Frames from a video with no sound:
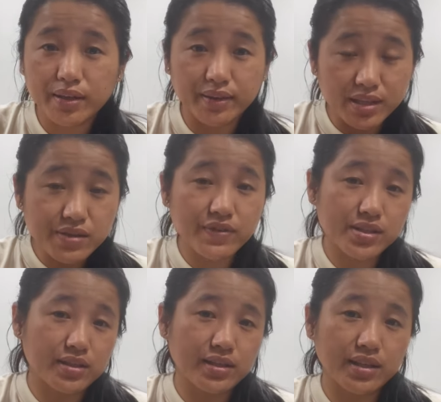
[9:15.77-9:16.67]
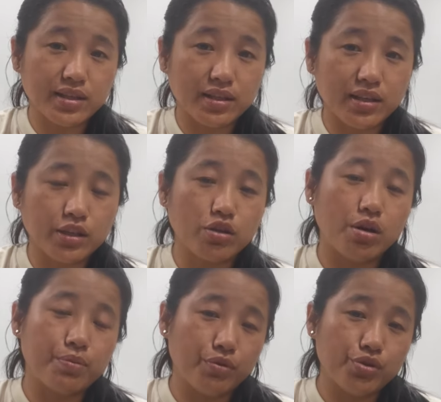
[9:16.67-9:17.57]
this fiscal year in
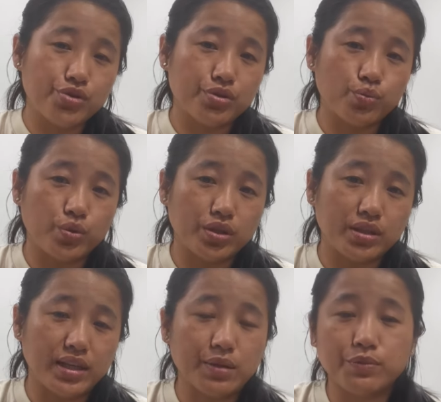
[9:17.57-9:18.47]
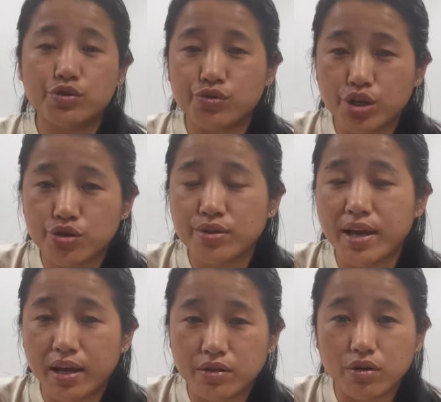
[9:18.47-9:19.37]
cooperation with the administration
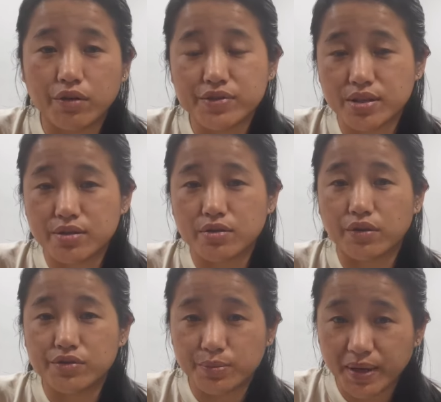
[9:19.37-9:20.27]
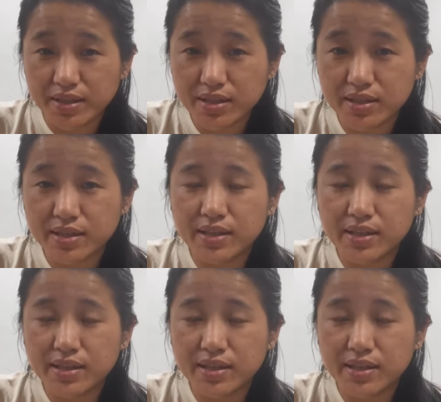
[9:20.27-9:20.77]
and offices of Tibet.